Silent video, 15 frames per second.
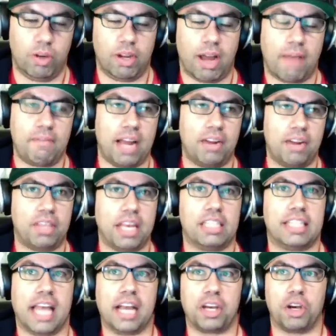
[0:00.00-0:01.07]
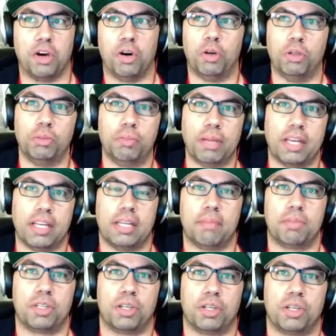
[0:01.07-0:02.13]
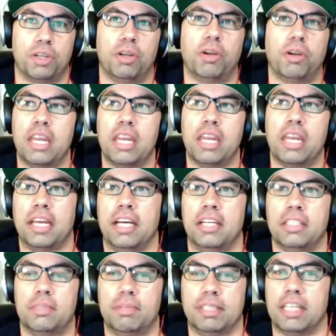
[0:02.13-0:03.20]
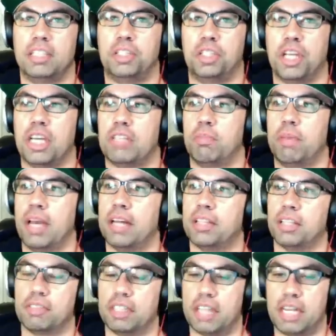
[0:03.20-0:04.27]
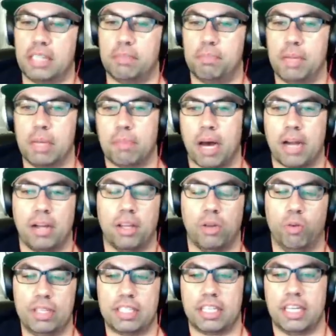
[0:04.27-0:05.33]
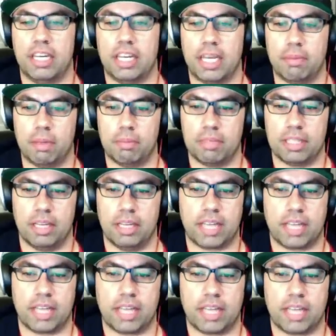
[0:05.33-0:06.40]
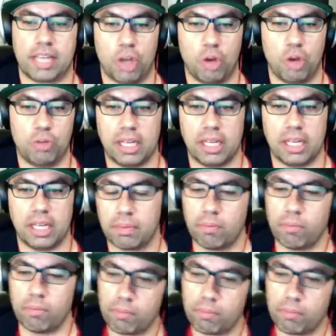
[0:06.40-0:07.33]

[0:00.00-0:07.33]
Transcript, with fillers: I mean, I don't think it's that cold because I'm sure anybody else besides Jess would be out there with a nice big bottle of whiskey to keep themselves kind of toasty.